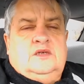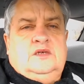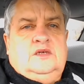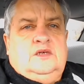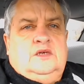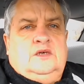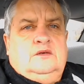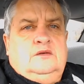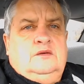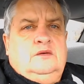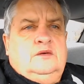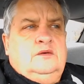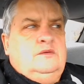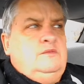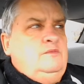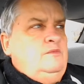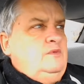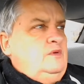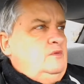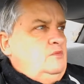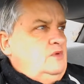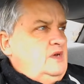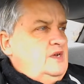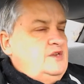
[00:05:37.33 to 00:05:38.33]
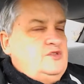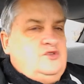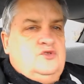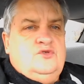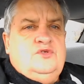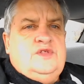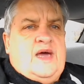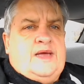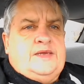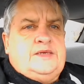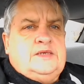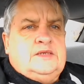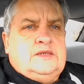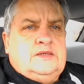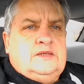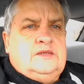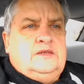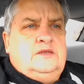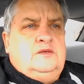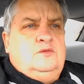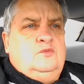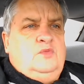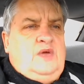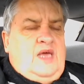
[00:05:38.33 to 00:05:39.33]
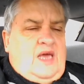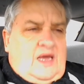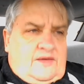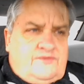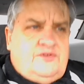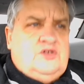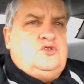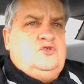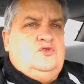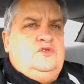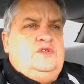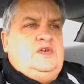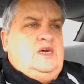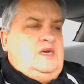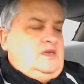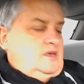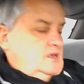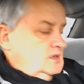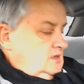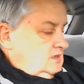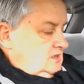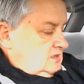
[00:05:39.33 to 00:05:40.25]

You know, we've got to do that. We have to do that.